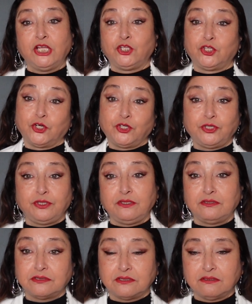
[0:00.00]
30
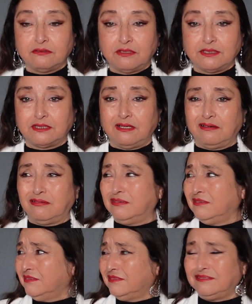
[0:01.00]
years ago. I said, like,
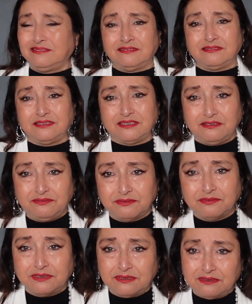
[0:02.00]
oh, she
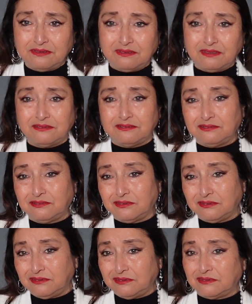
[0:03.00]
did that to you
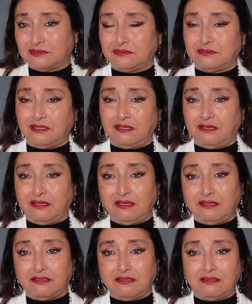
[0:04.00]
30 years
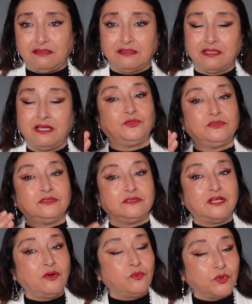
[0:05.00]
ago. You did
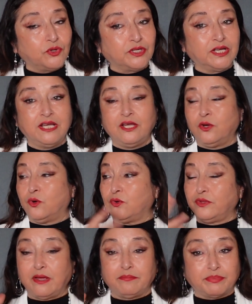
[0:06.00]
not work, or
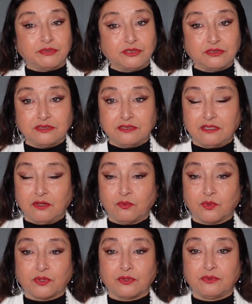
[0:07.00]
that person did not
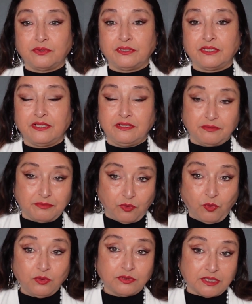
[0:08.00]
work in the
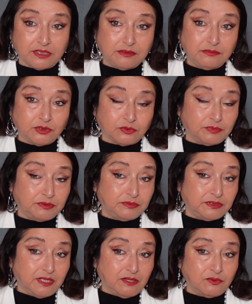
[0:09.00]
old times, or maybe
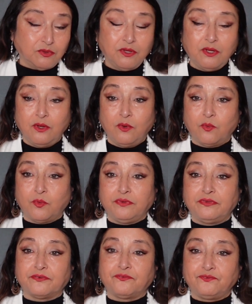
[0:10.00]
now,
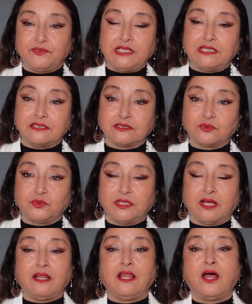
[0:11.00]
with their feelings, with
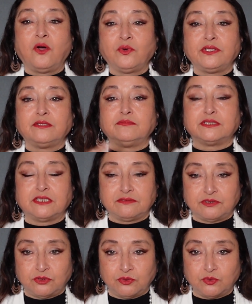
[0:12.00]
allowing
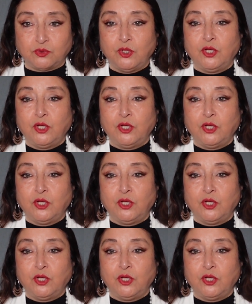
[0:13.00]
themselves to